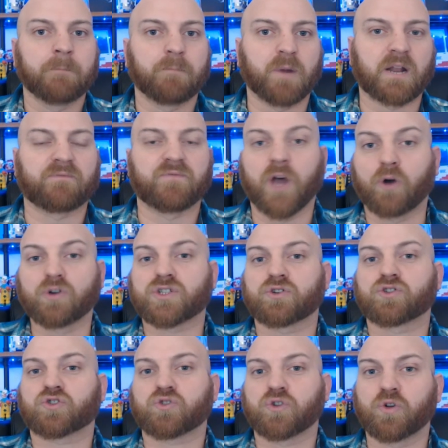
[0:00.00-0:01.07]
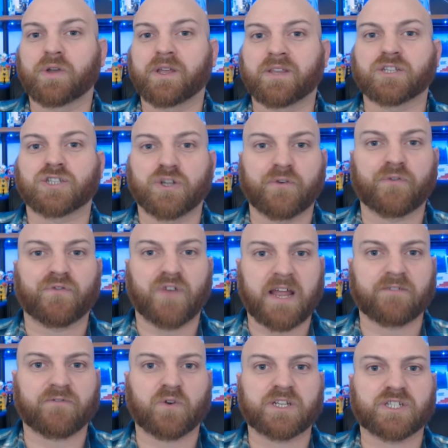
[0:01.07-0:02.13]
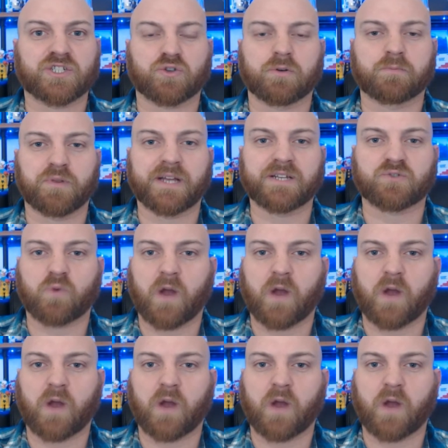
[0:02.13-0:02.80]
But if those are truly the two favorites to replace